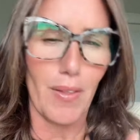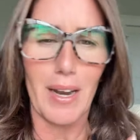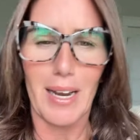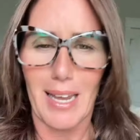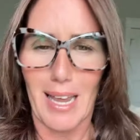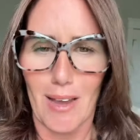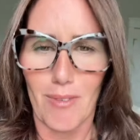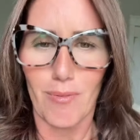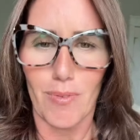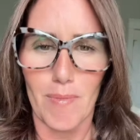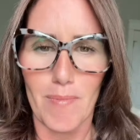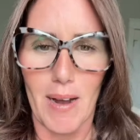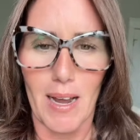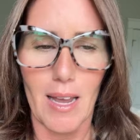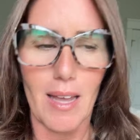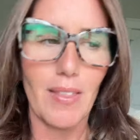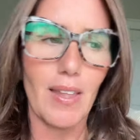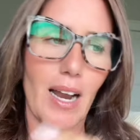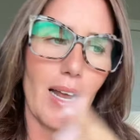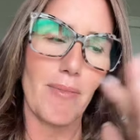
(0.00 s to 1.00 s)
that it came from my,
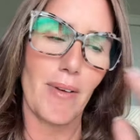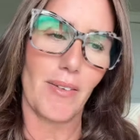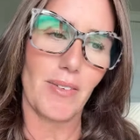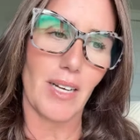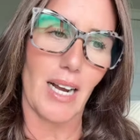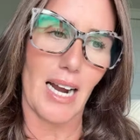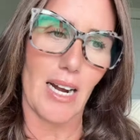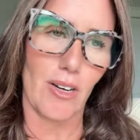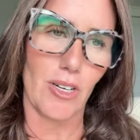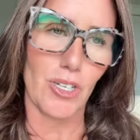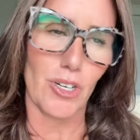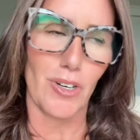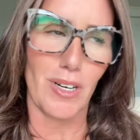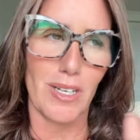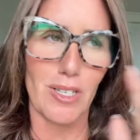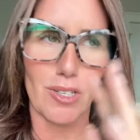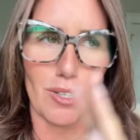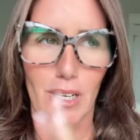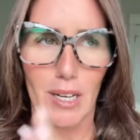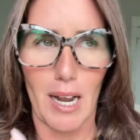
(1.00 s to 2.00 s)
and then I'd have to hire
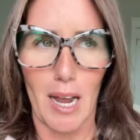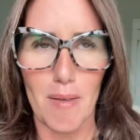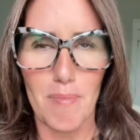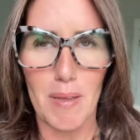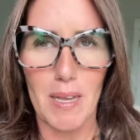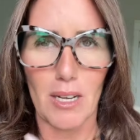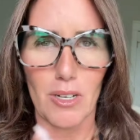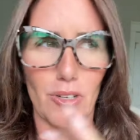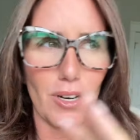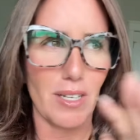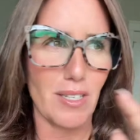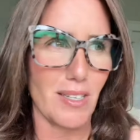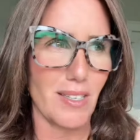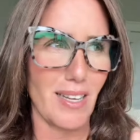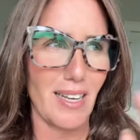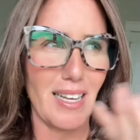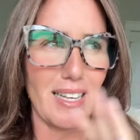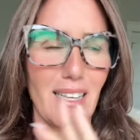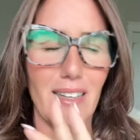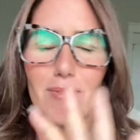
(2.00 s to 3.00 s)
attorneys to look at IP addresses.
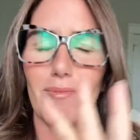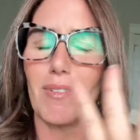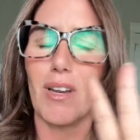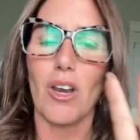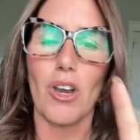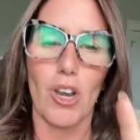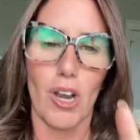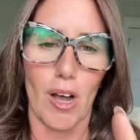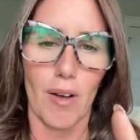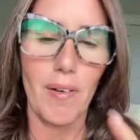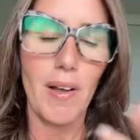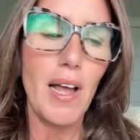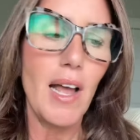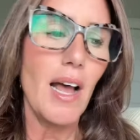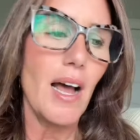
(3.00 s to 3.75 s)
It, no.